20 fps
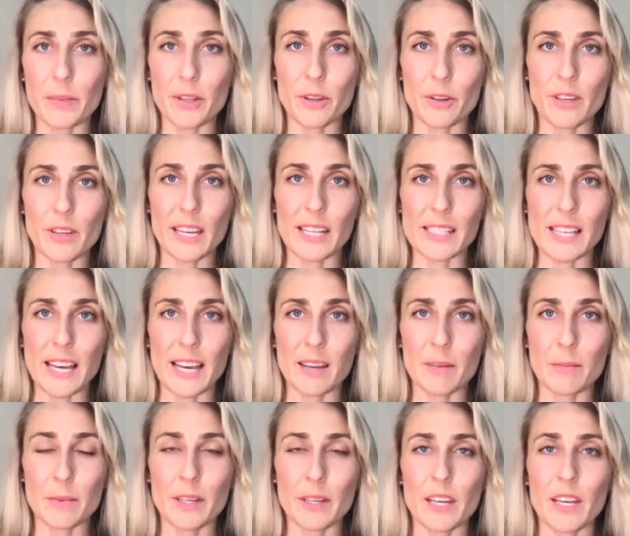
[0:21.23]
UK
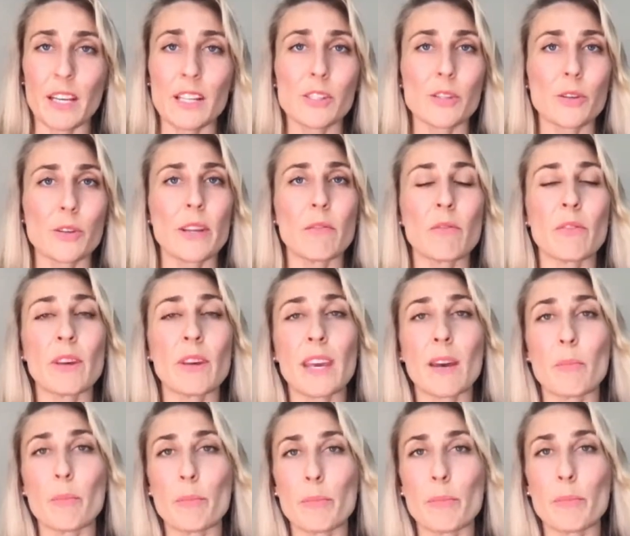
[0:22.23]
time, so that we
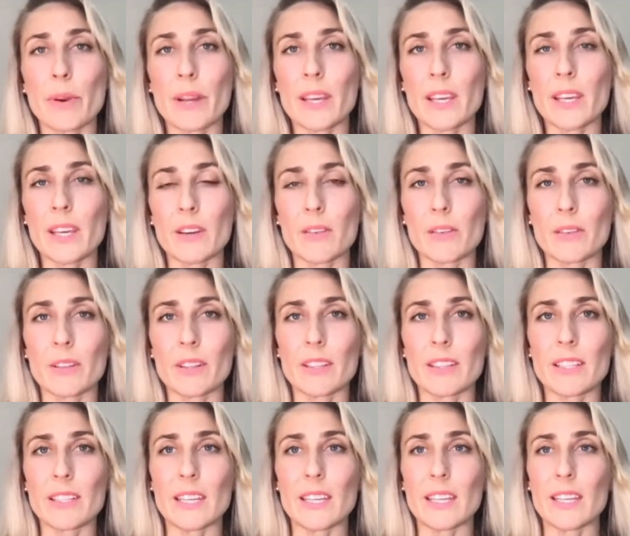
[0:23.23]
can bring you. We are
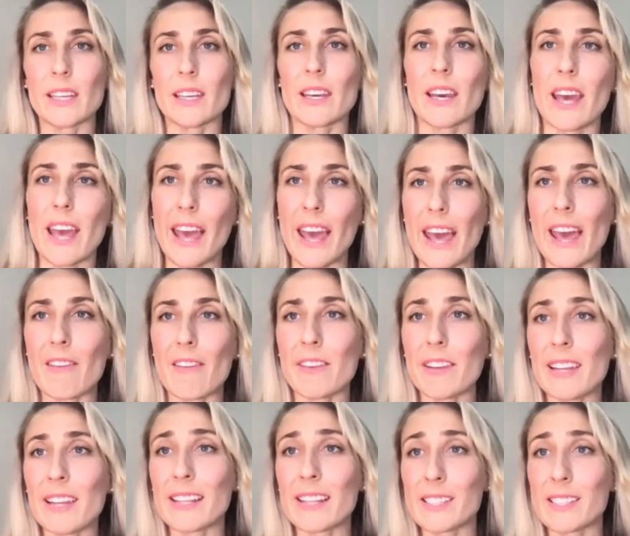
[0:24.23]
both
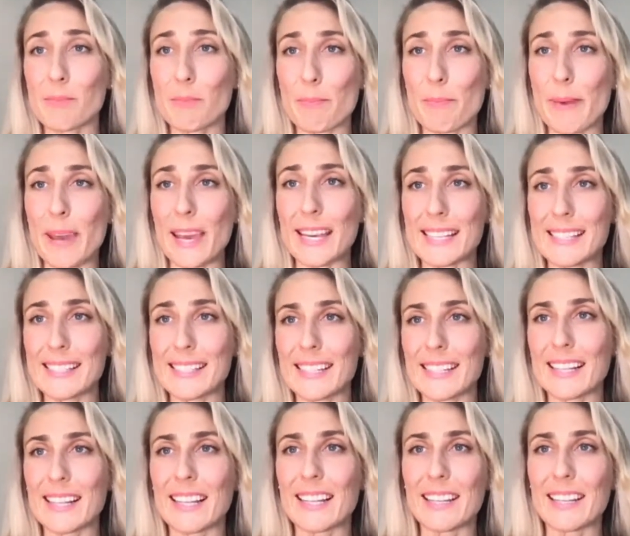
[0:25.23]
board-certified lifestyle
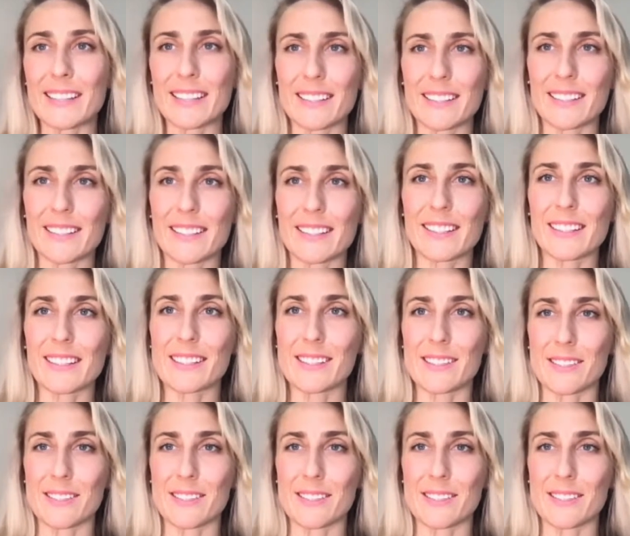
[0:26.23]
medicine doctors.